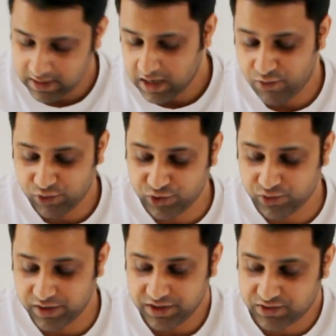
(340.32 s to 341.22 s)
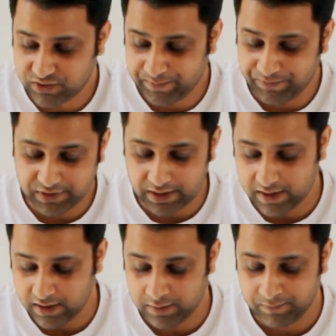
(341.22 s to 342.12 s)
our drone is
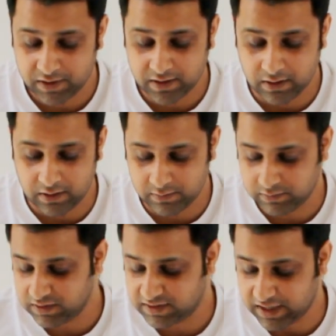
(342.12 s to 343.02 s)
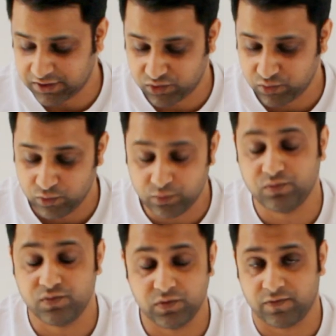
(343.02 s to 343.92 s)
set to
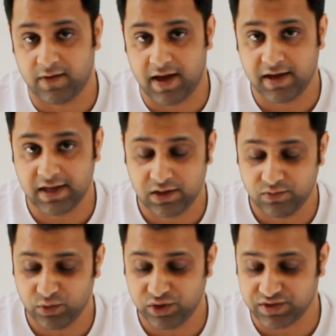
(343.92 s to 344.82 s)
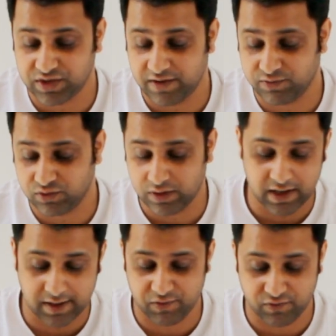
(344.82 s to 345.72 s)
fly. We just
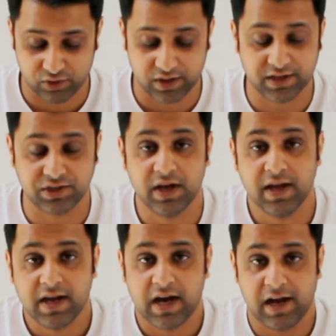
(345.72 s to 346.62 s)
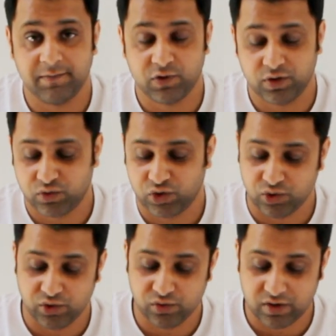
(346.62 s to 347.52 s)
have before that I'm going to
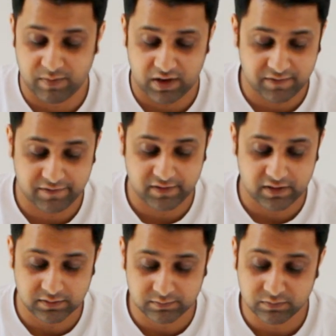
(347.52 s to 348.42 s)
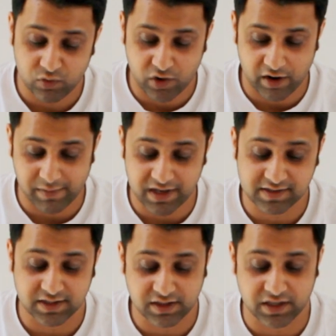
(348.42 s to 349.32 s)
show you a couple of more
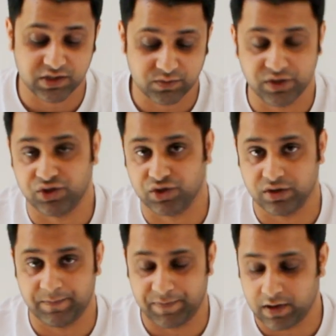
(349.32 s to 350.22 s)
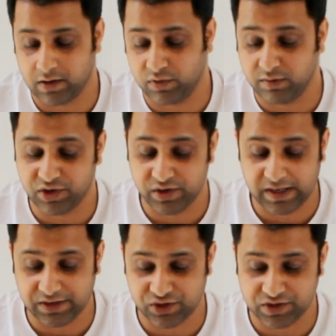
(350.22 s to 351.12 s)
amazing things which will be really
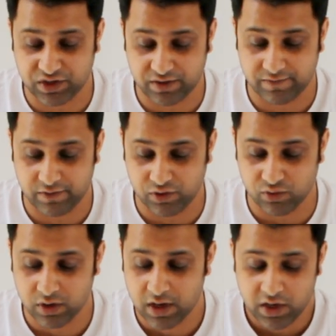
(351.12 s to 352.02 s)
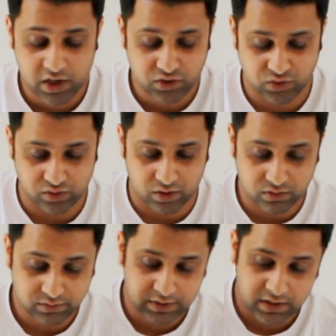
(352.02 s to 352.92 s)
interesting for you to
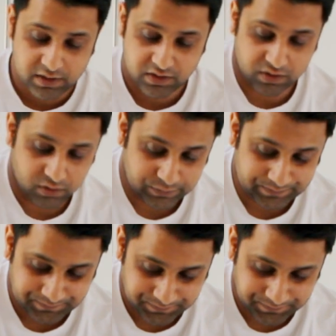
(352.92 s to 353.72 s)
know. So